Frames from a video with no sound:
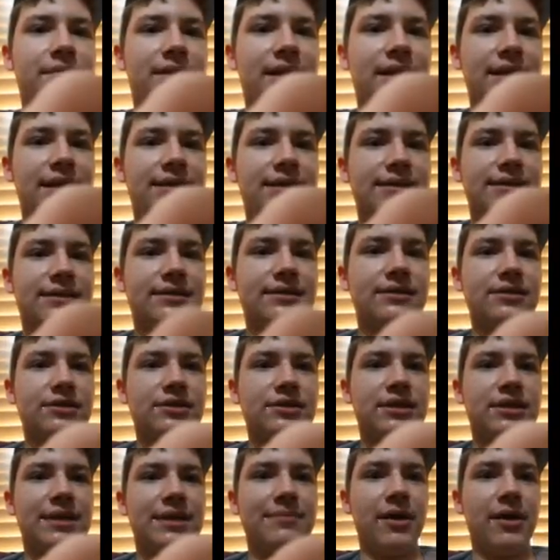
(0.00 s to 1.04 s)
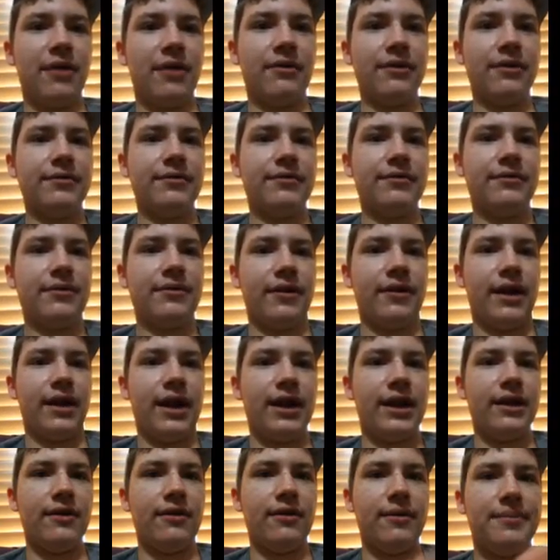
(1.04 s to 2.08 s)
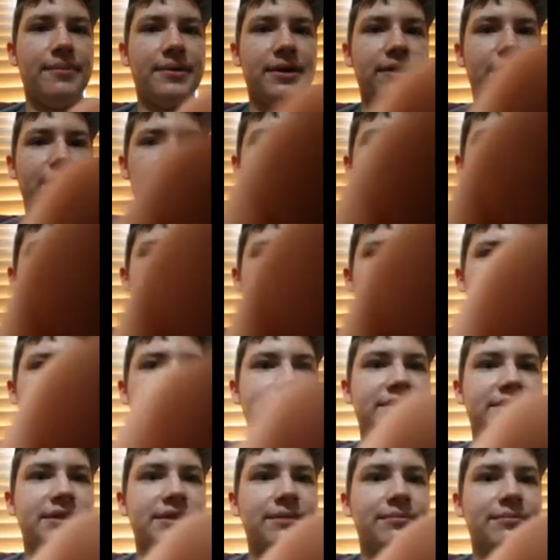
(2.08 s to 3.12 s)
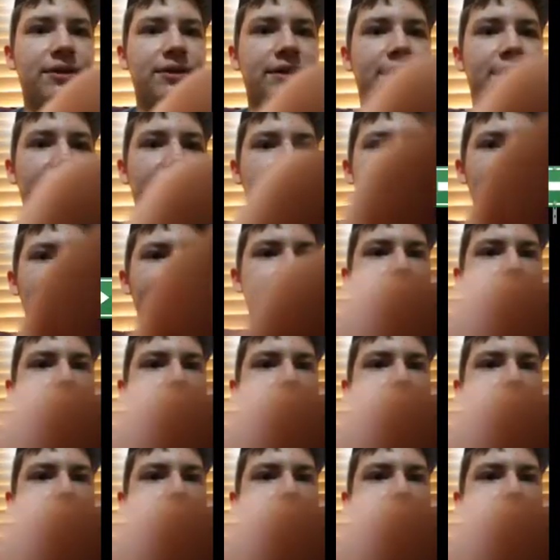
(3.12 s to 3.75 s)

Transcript: let's just keep going. All right, go up here. Seems simple enough.